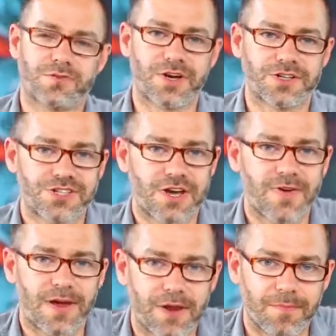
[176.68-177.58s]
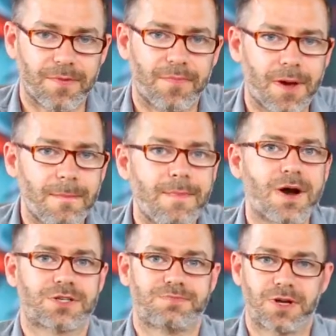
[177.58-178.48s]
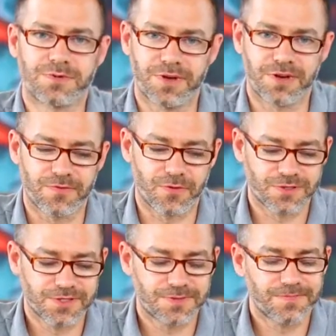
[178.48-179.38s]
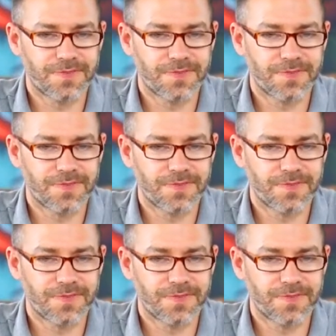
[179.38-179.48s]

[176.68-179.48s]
you'll find yourself outnumbered by a much bigger force.